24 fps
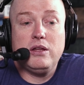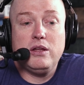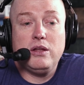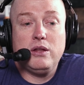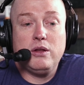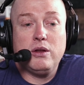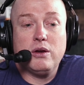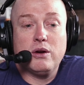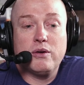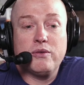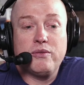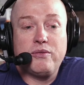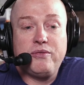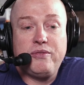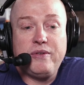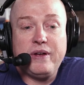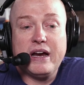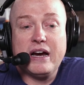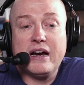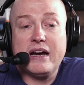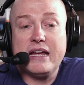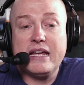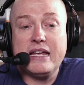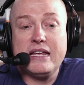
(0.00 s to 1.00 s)
you're a
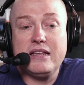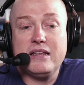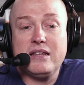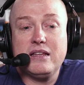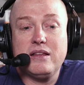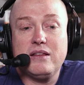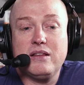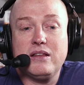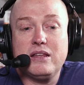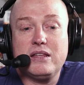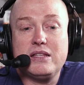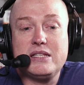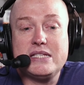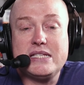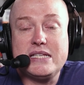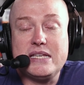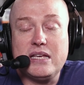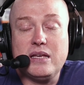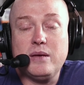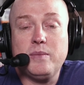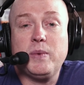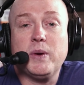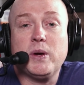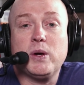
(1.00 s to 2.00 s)
very
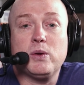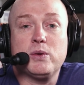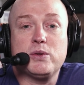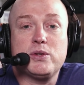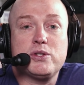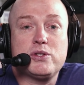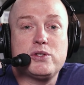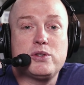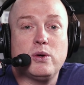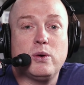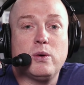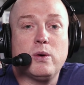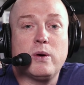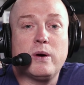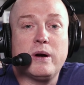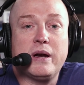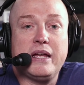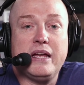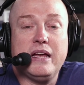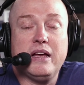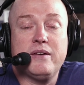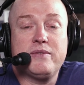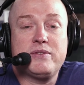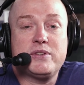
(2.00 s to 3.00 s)
typical
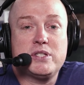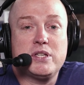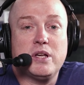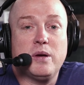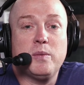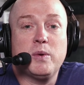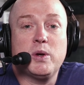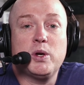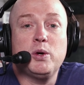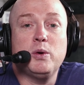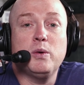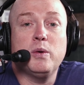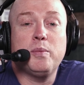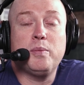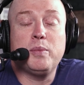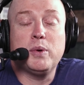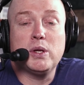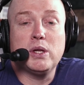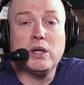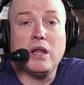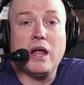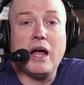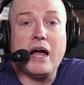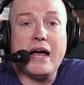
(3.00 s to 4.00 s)
story of someone who
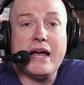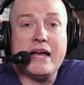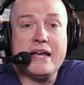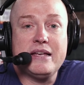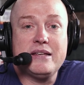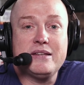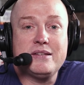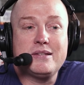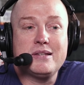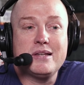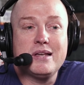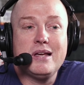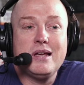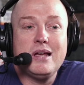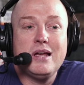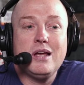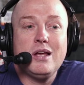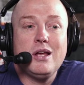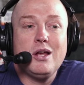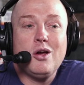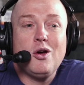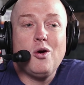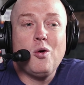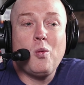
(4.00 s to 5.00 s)
applies
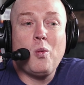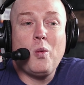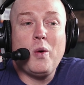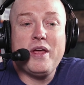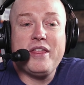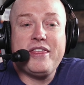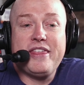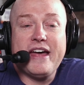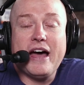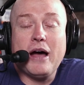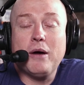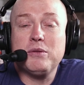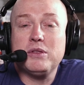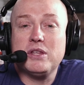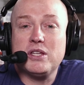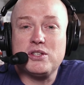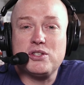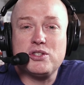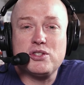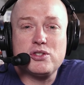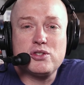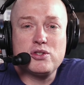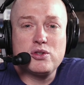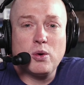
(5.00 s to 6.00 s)
without the
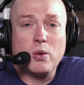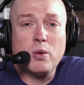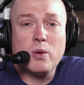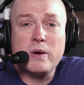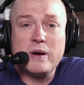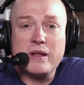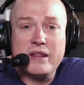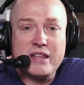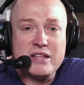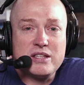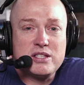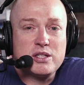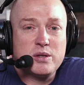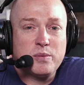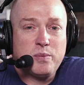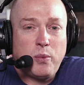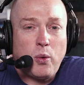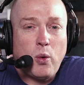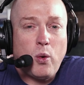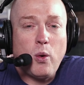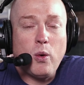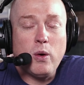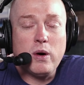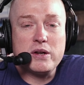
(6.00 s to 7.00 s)
story that
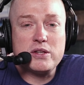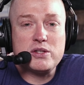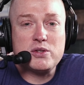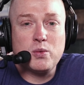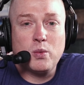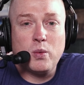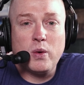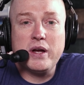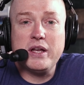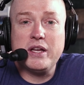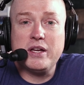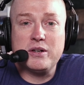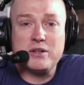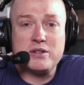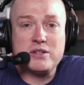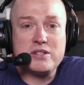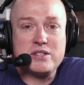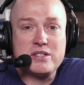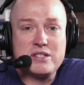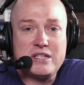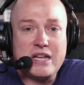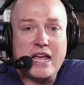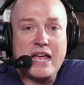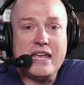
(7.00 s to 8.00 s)
supports what you're
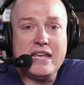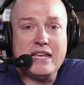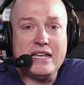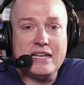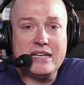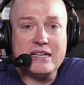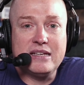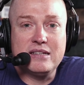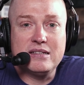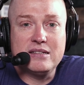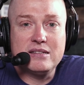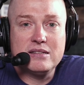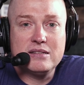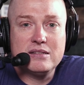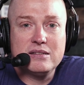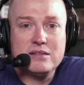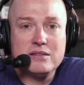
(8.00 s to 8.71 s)
saying,